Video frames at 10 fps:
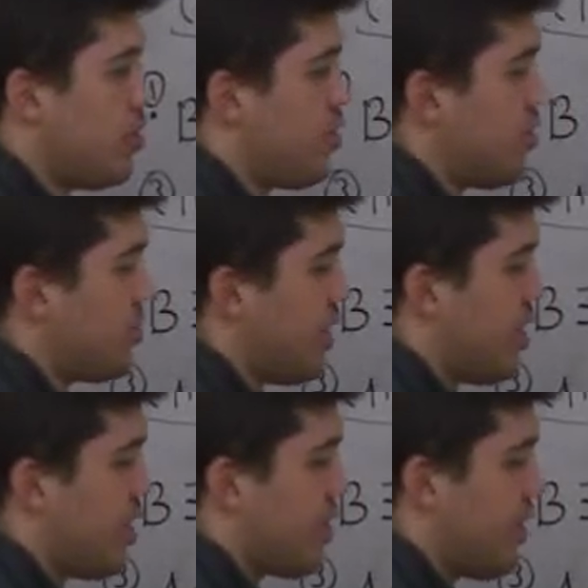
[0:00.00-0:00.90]
use any
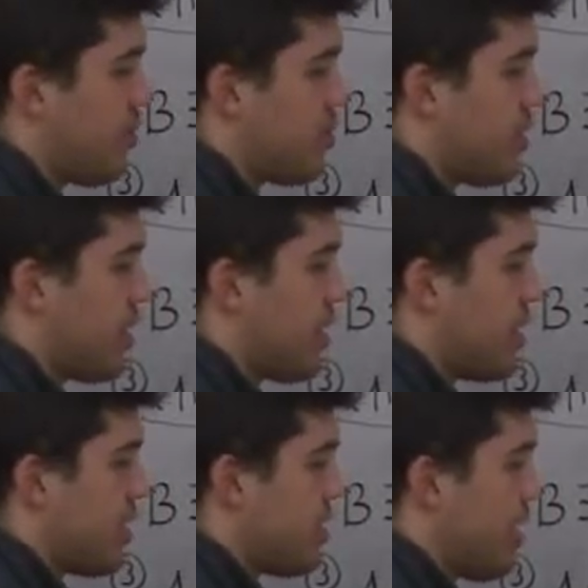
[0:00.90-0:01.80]
other variables to indicate
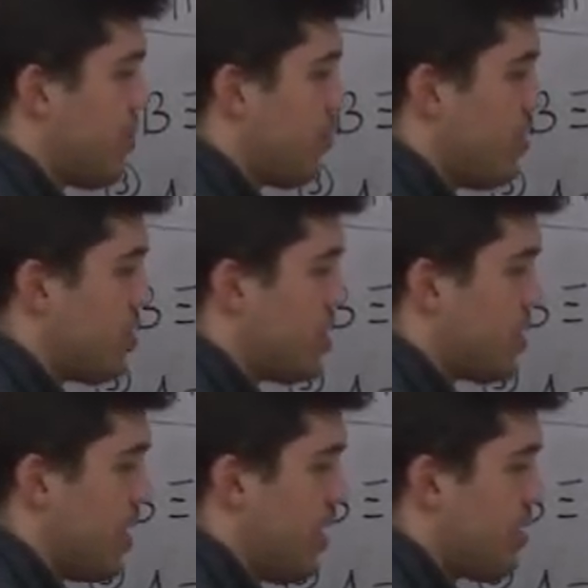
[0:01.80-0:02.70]
that type. It's
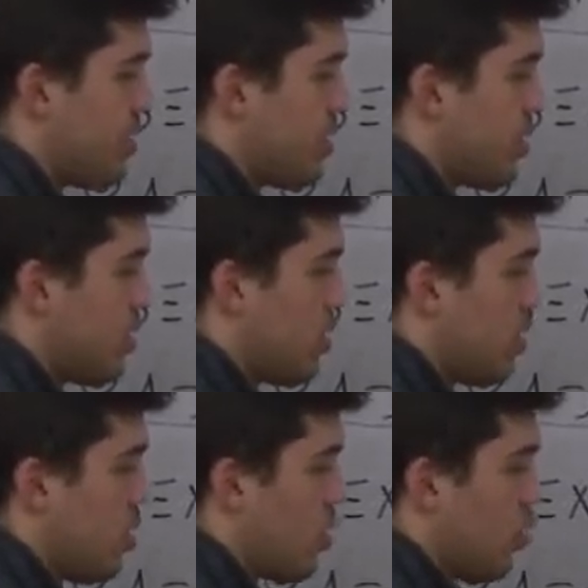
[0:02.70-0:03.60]
just int
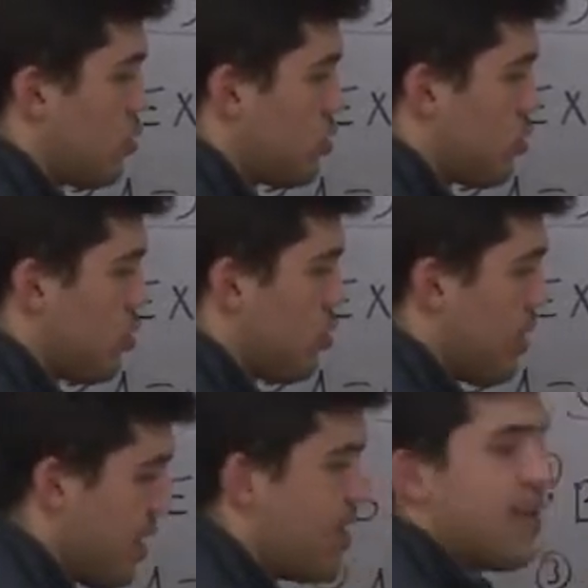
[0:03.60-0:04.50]
goes to
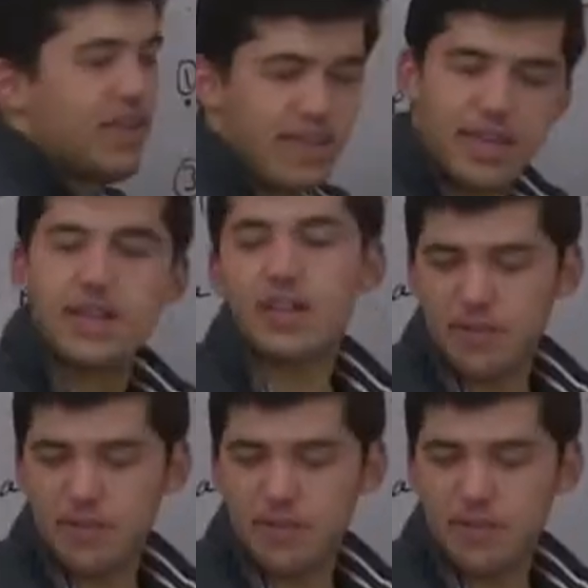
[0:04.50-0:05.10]
another